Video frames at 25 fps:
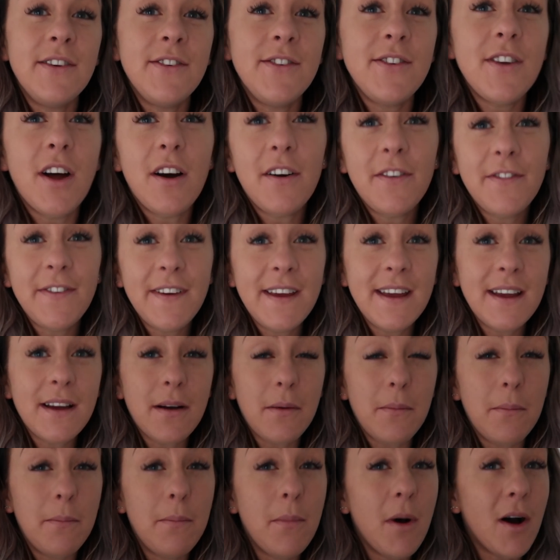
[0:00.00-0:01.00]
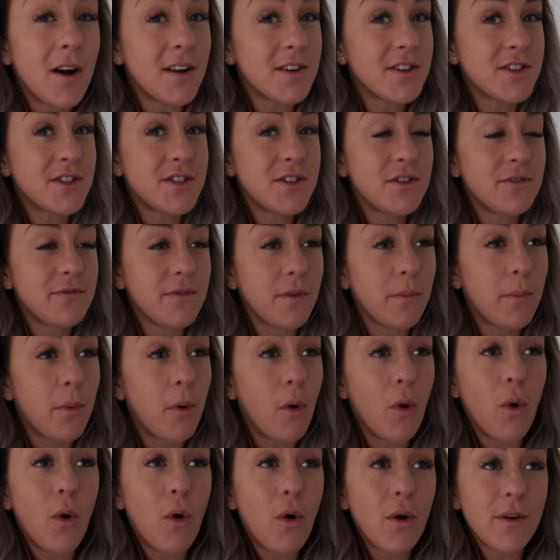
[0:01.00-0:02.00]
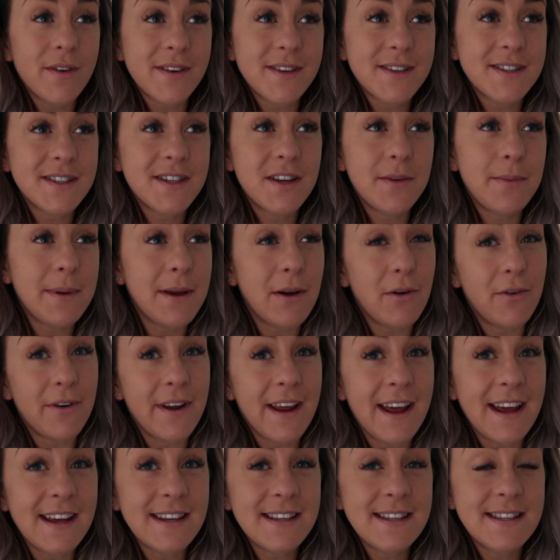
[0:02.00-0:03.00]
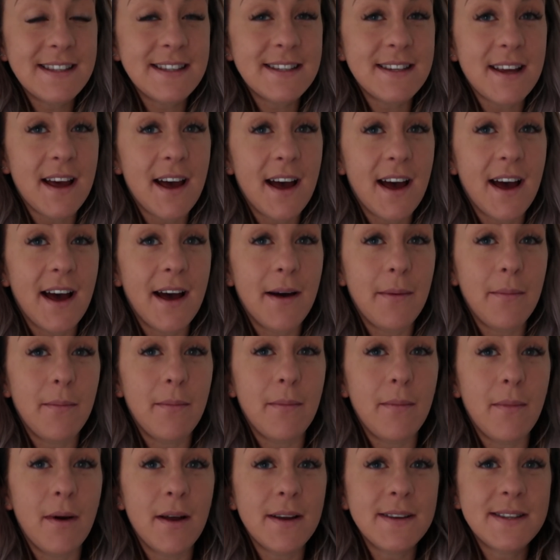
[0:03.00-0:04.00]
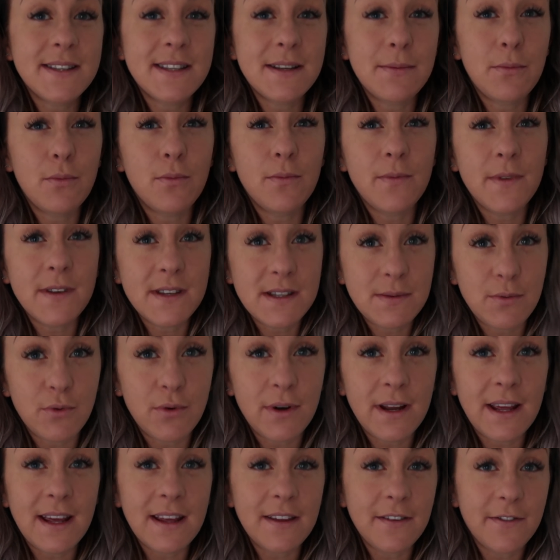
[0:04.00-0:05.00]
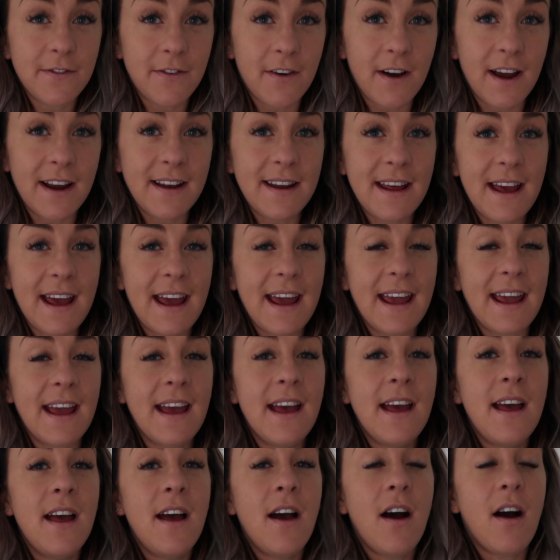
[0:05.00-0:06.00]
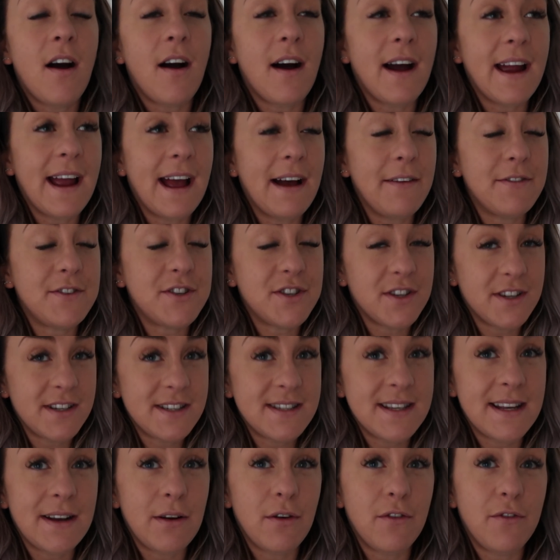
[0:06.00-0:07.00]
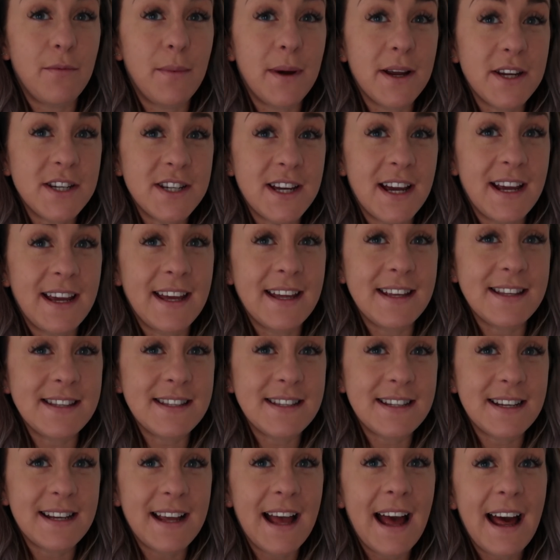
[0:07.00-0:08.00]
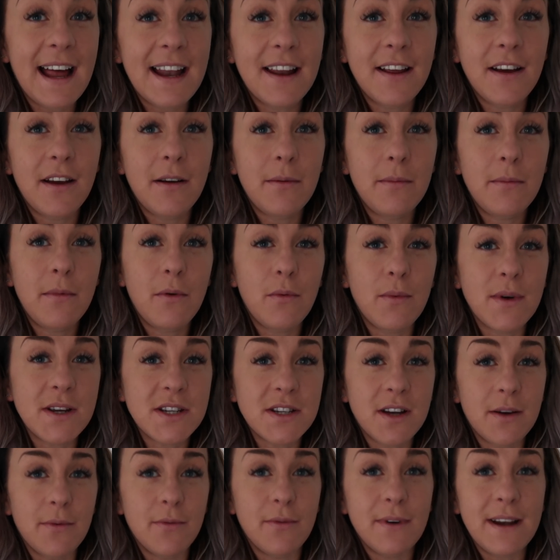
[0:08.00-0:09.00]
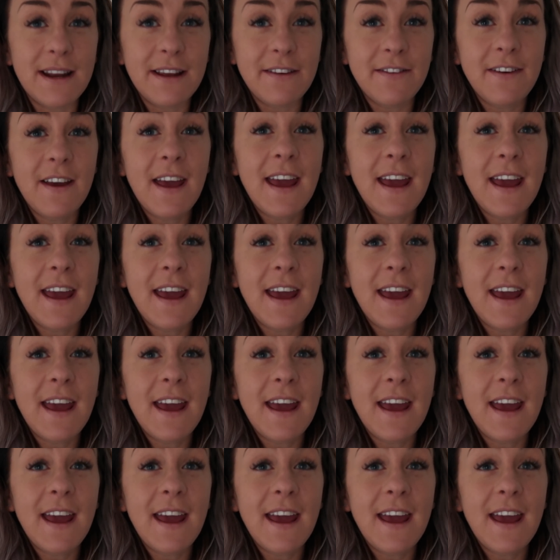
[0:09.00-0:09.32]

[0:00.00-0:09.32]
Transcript: Nothing much to report, to be honest. Um, to, this morning is Friday. I have just sent off my check-ins to Callum, which I will leave